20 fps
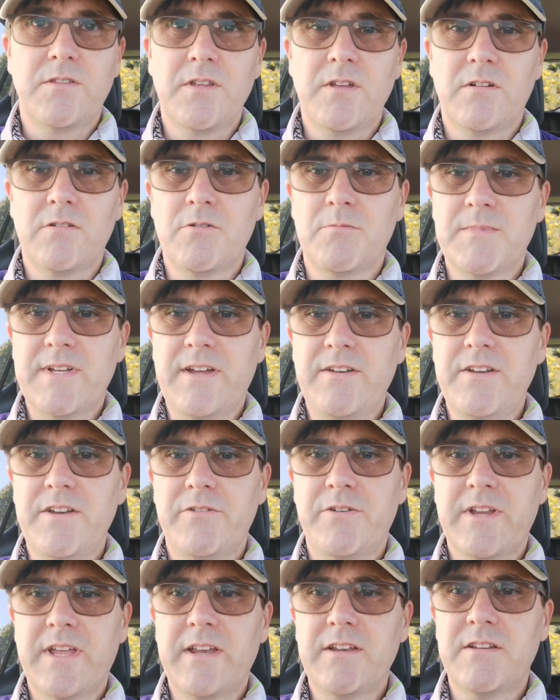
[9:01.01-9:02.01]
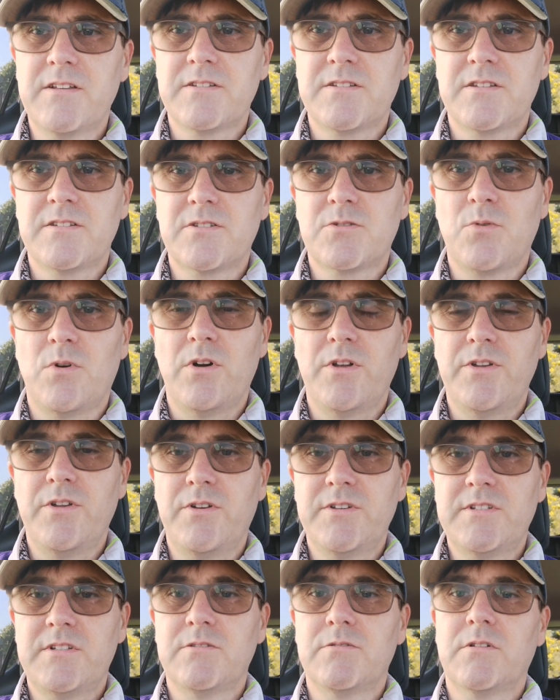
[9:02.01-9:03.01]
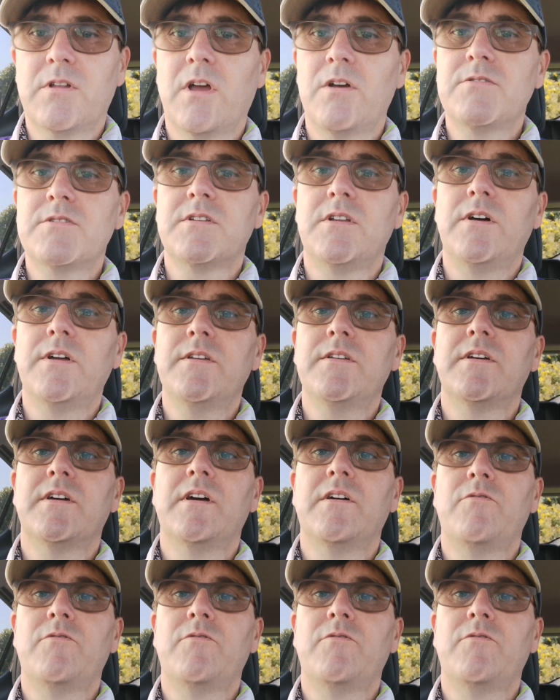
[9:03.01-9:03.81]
think I'll come down here again because it's quite a nice little coastline.